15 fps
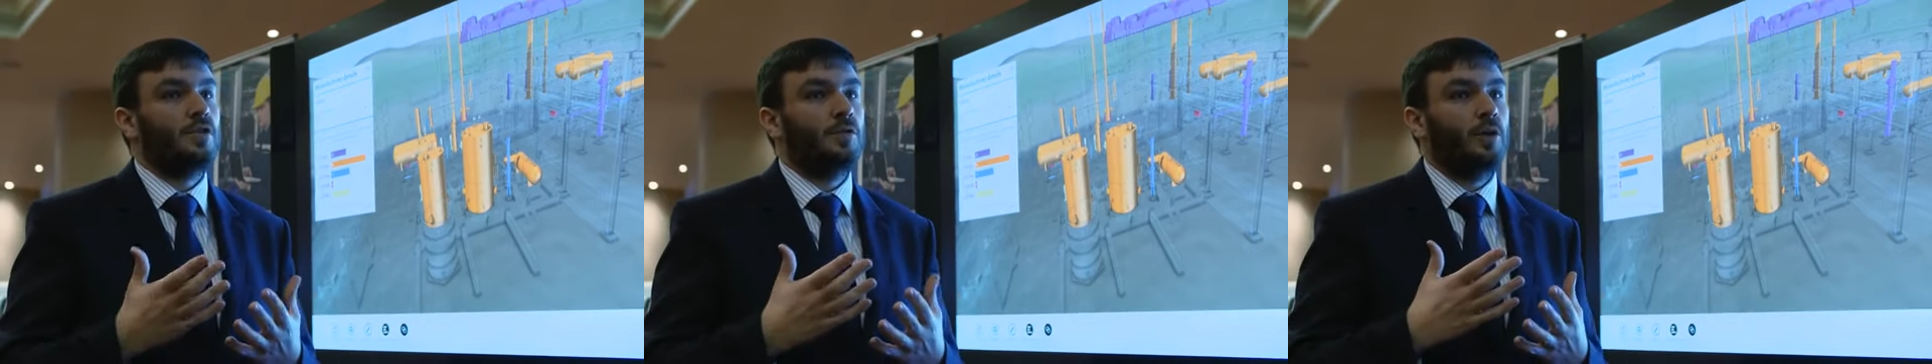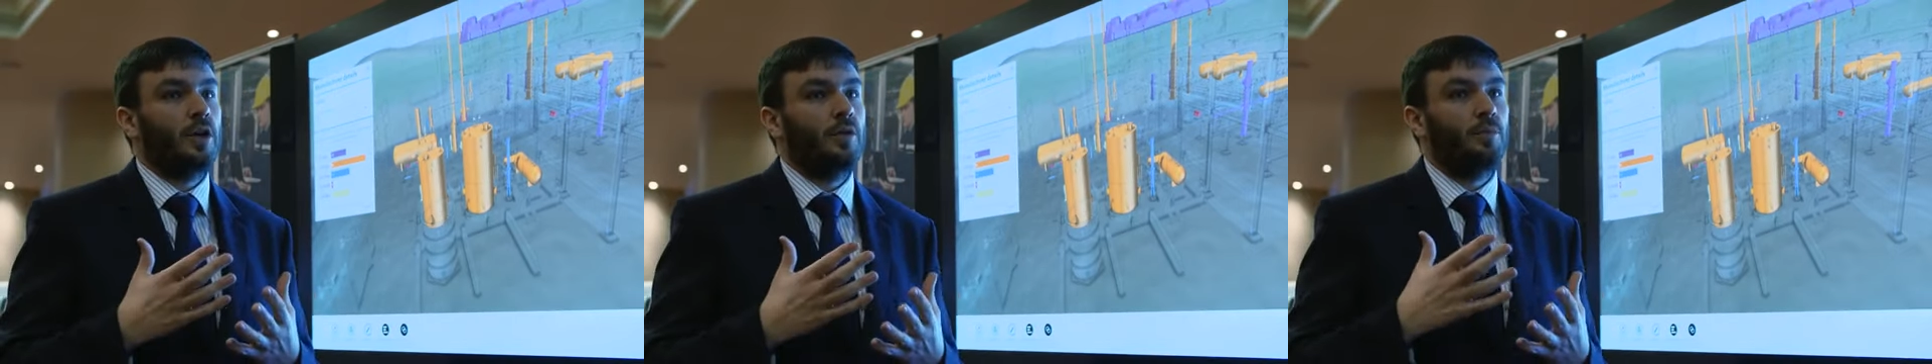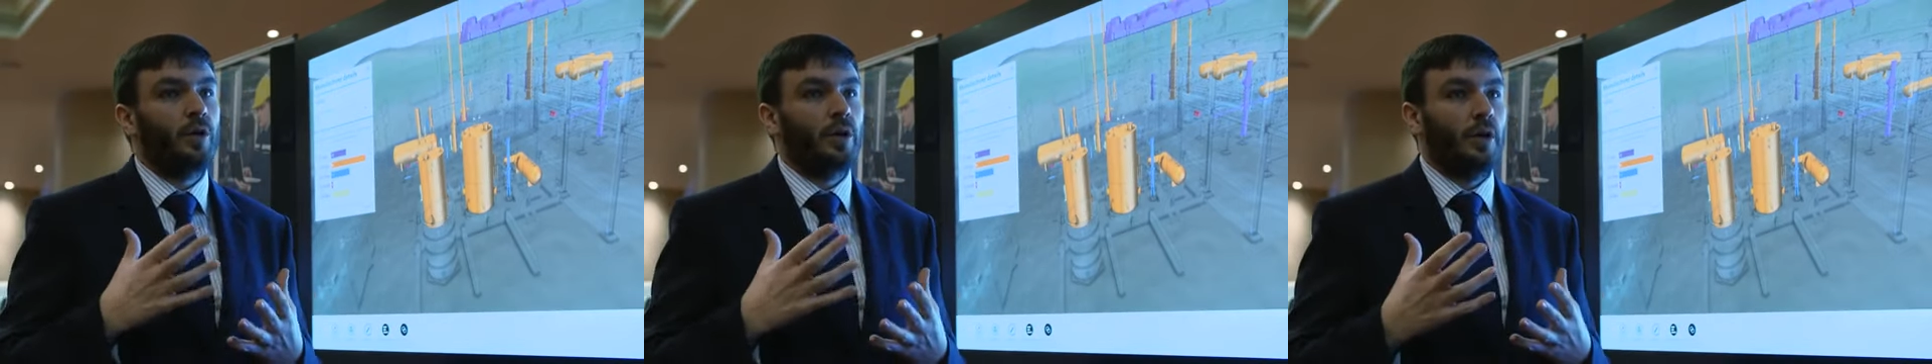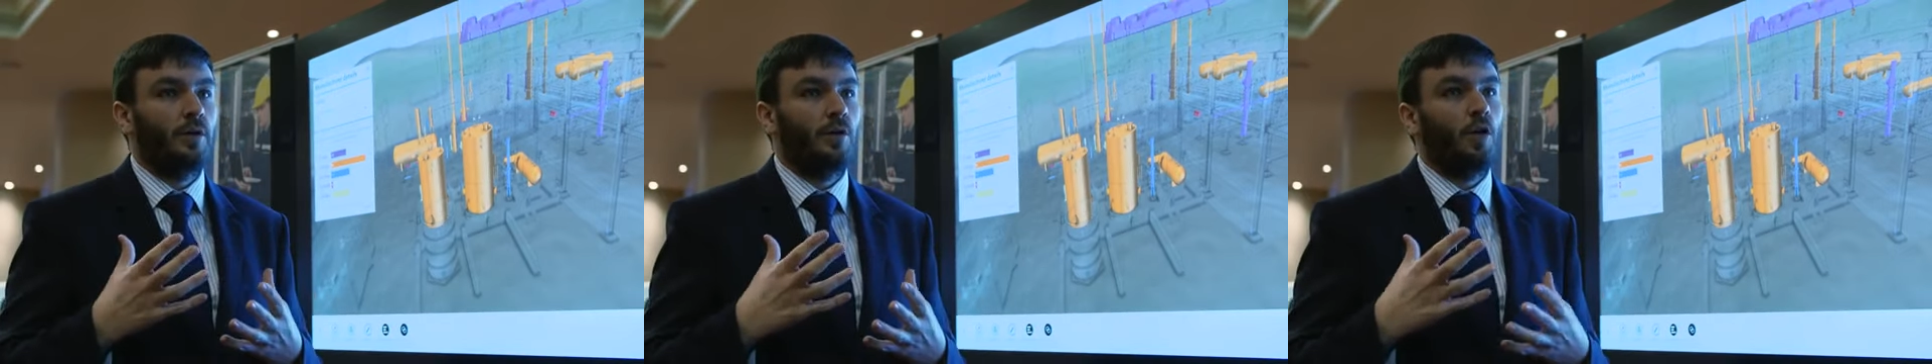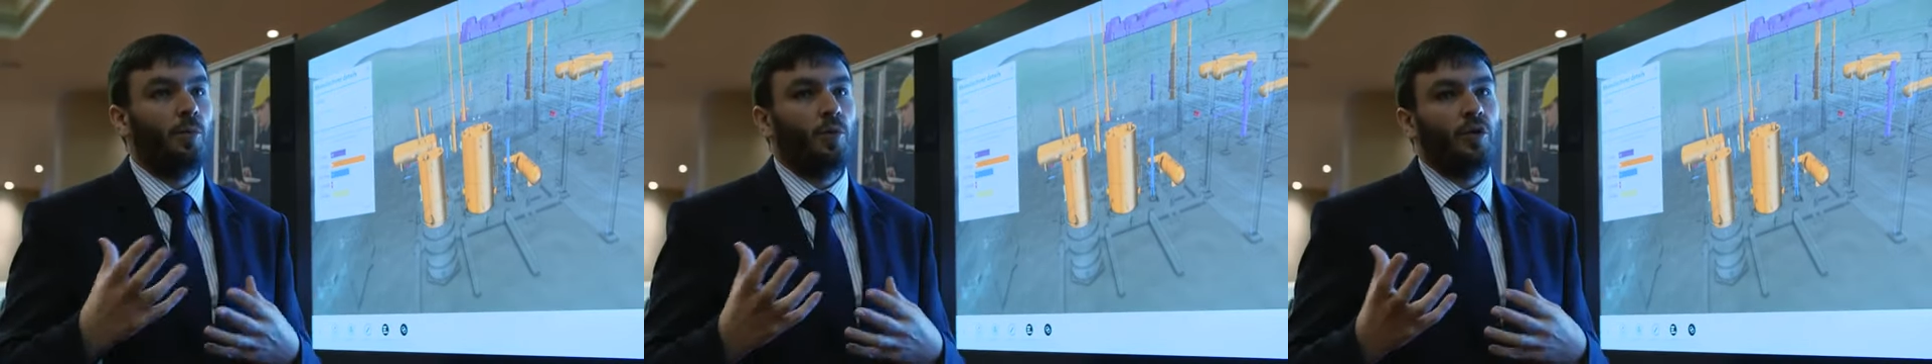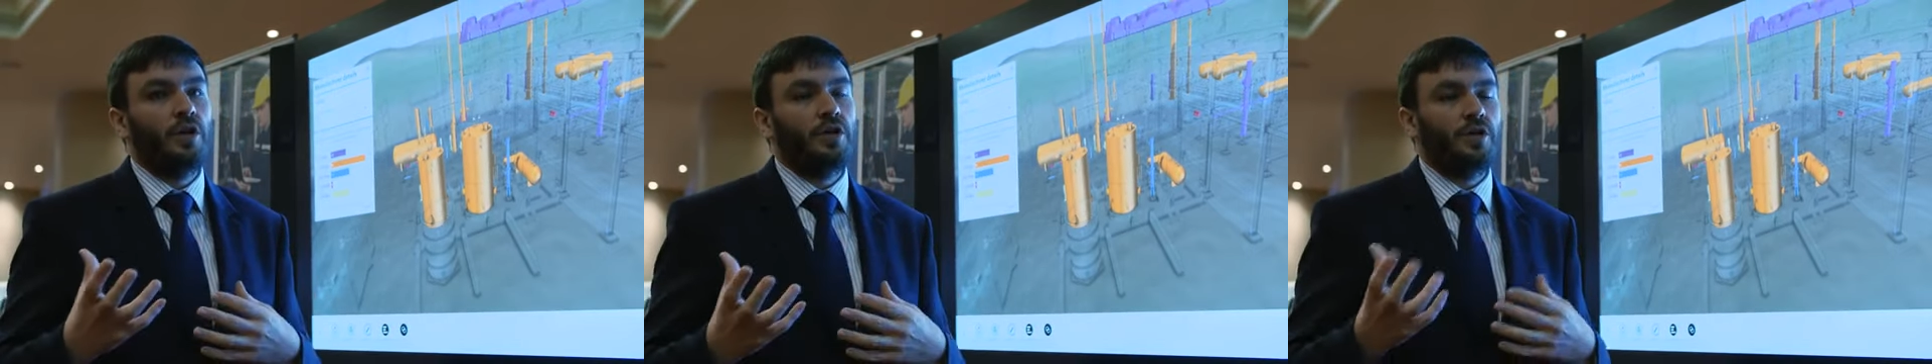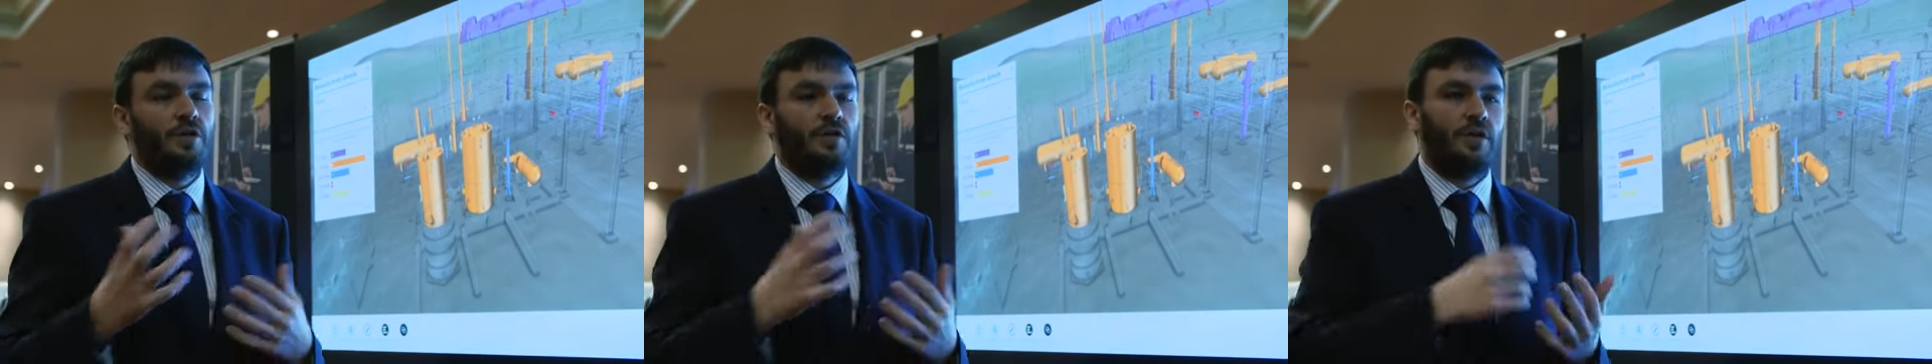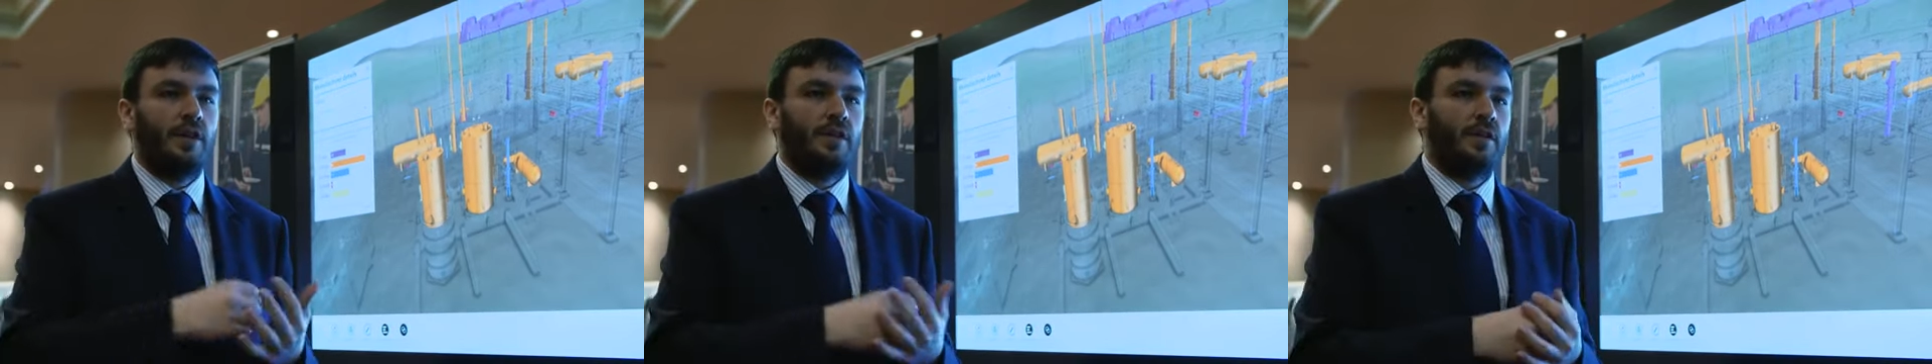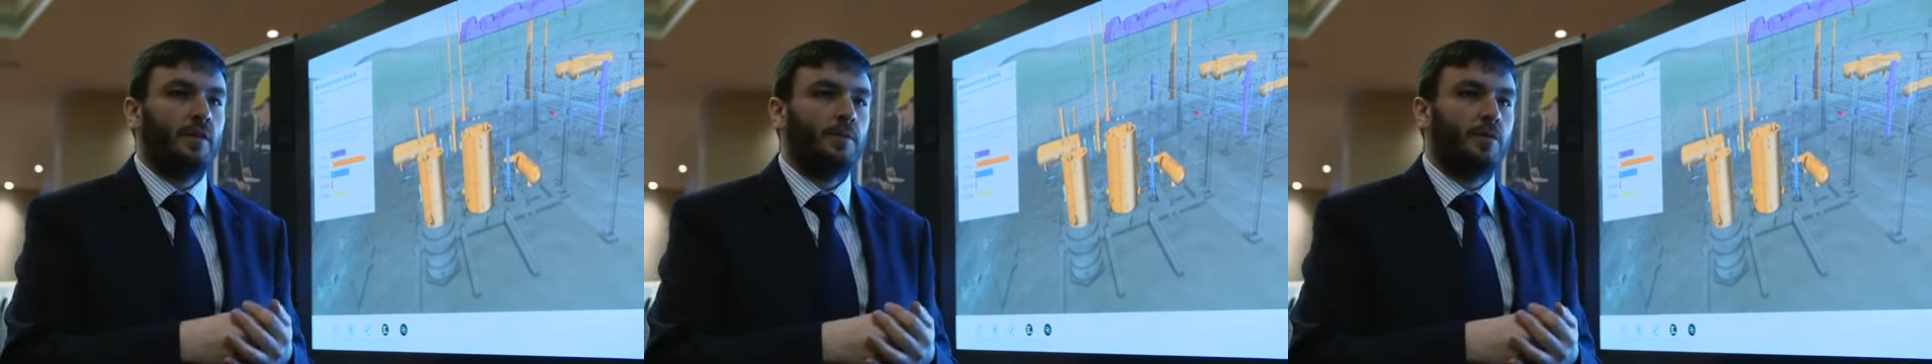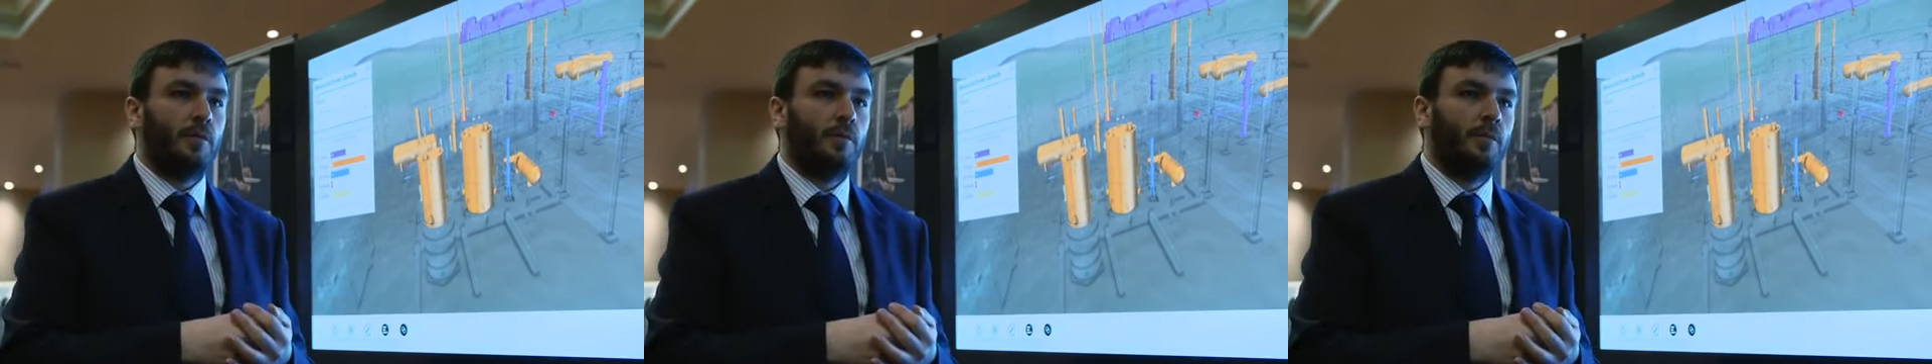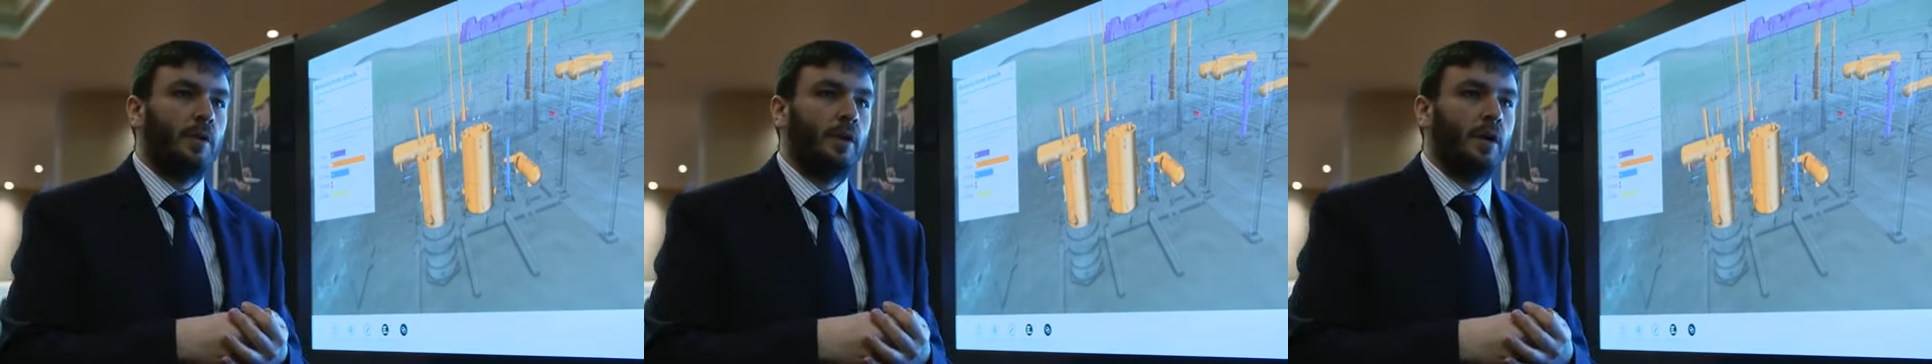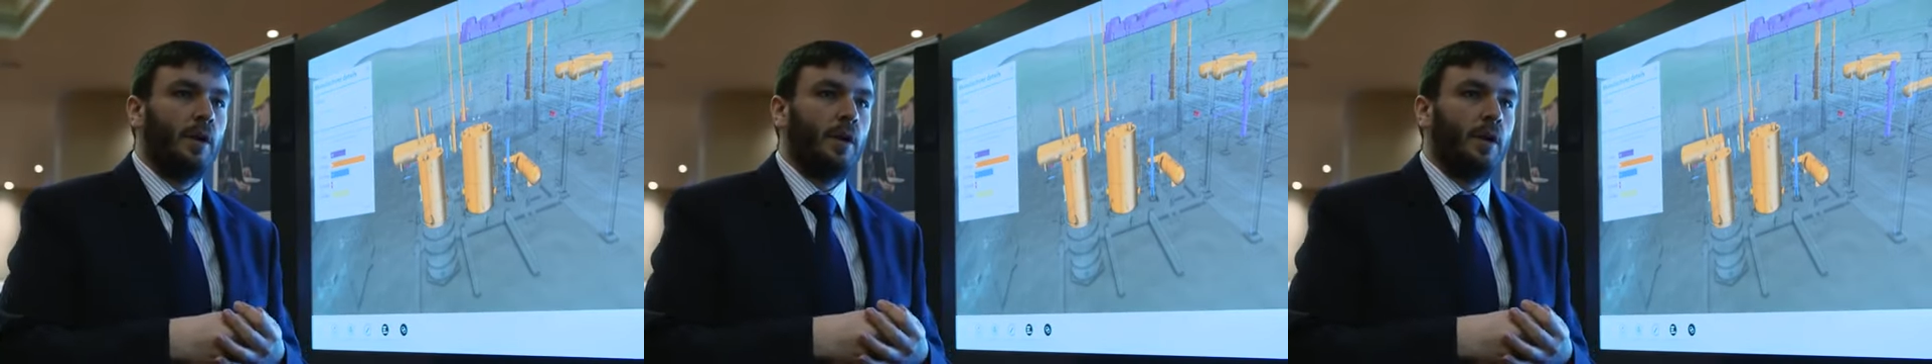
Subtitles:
So we could bring in operations data from